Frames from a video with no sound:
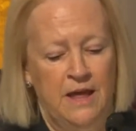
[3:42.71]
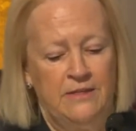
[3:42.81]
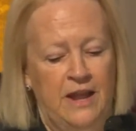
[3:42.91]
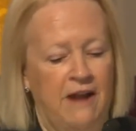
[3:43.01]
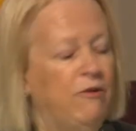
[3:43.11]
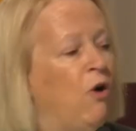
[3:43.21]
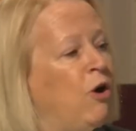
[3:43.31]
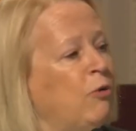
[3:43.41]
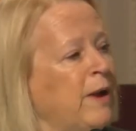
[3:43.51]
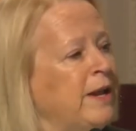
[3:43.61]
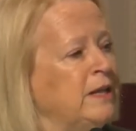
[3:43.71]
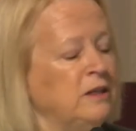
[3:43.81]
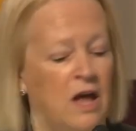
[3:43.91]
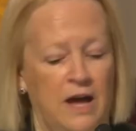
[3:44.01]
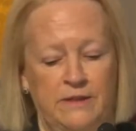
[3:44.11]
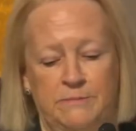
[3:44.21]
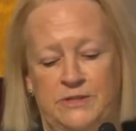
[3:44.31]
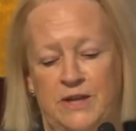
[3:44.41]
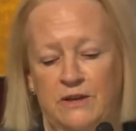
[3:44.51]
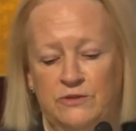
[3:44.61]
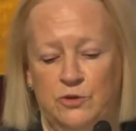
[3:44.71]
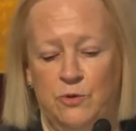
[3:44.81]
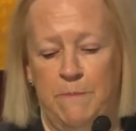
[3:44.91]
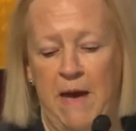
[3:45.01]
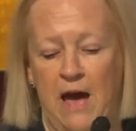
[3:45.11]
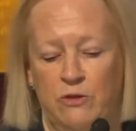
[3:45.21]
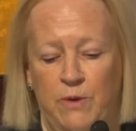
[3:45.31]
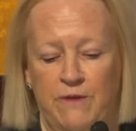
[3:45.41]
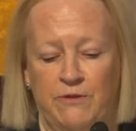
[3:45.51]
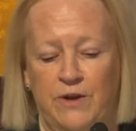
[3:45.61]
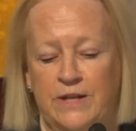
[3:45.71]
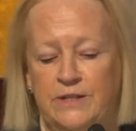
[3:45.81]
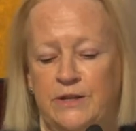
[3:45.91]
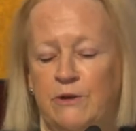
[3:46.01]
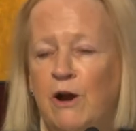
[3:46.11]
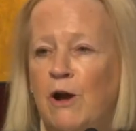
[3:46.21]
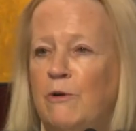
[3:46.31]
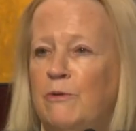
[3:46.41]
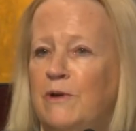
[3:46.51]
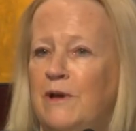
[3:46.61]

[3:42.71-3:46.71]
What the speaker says: that have already aligned themselves to a pathway for net zero.